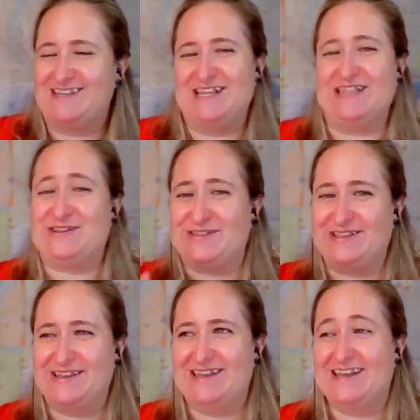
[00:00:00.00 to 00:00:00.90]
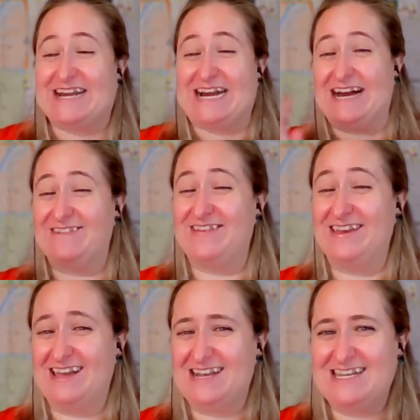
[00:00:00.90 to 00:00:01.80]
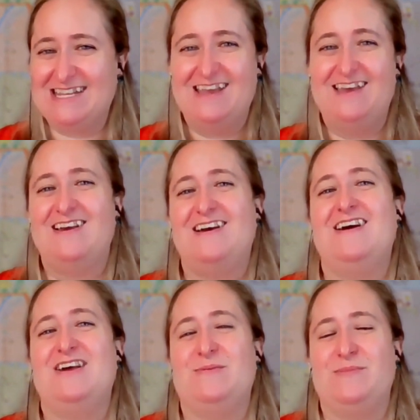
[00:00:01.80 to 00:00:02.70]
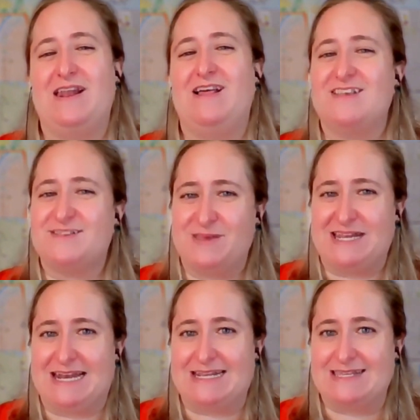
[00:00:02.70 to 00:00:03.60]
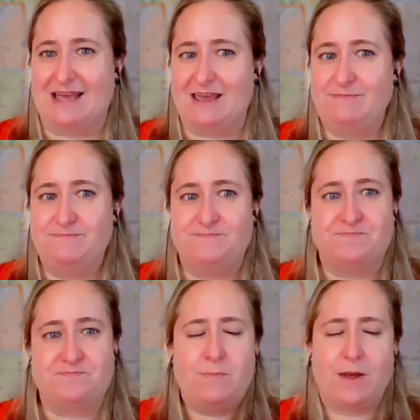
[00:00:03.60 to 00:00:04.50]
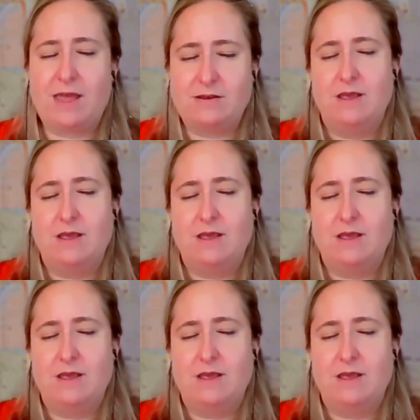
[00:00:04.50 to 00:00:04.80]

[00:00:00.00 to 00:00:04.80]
a little caveat that I'll explain in a second. But